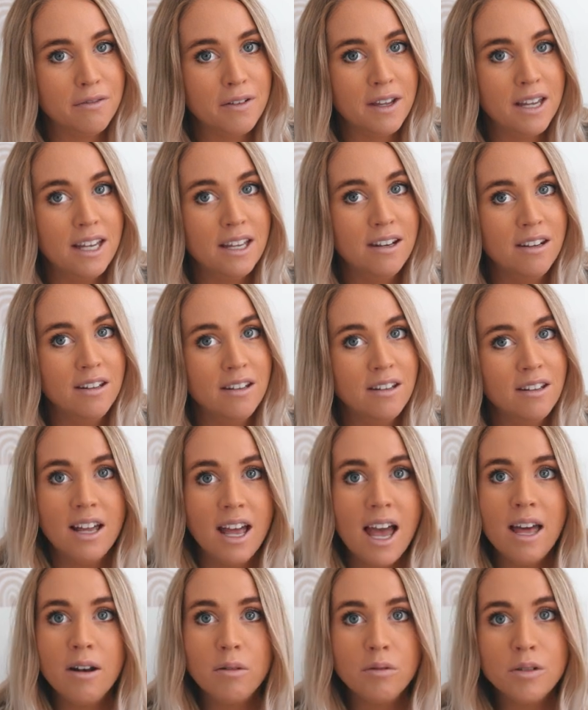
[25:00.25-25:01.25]
feed.
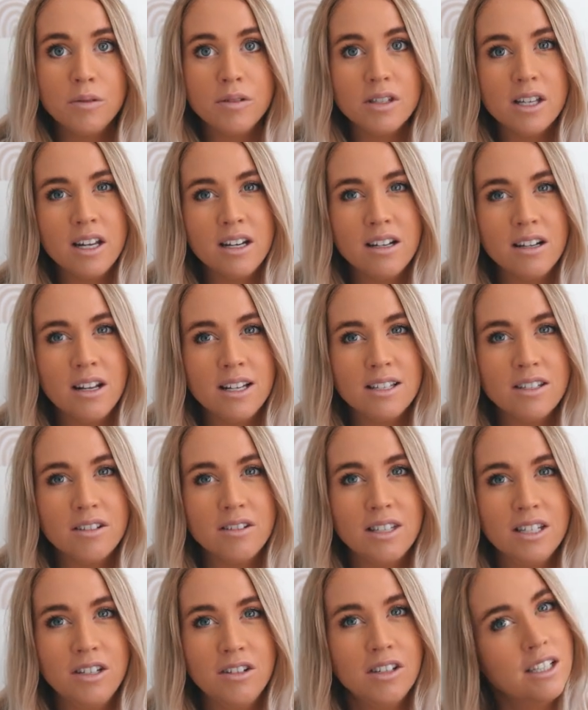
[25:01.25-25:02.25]
And also it's kind of nice
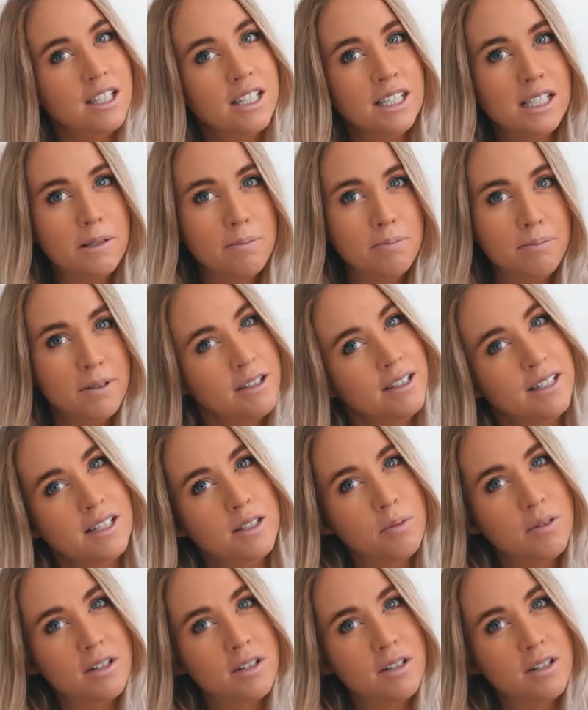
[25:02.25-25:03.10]
because then you can experience